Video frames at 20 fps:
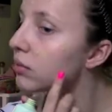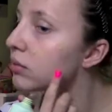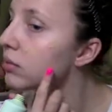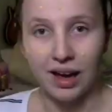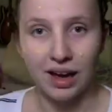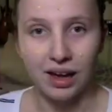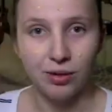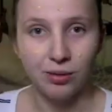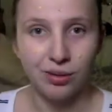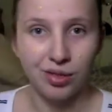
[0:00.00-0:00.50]

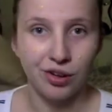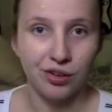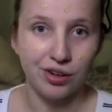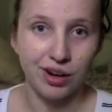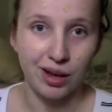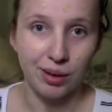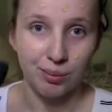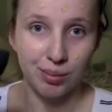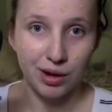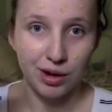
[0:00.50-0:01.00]
And with our
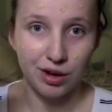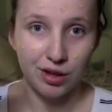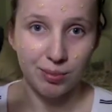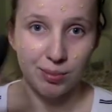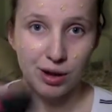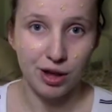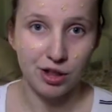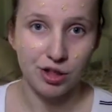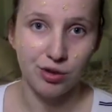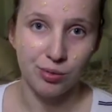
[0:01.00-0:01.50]
damp beauty
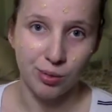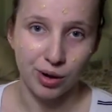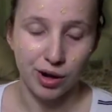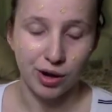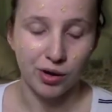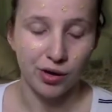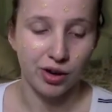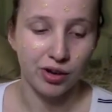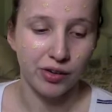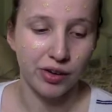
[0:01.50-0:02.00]
sponge, we're
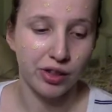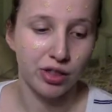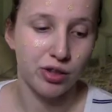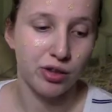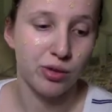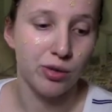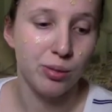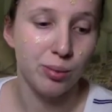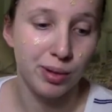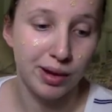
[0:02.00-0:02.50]
going
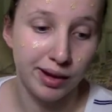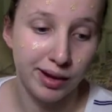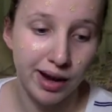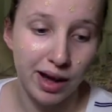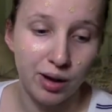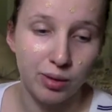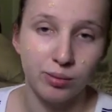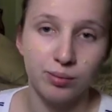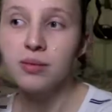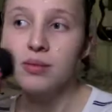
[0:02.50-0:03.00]
to blend it
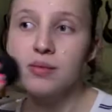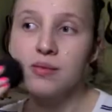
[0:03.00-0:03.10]
out.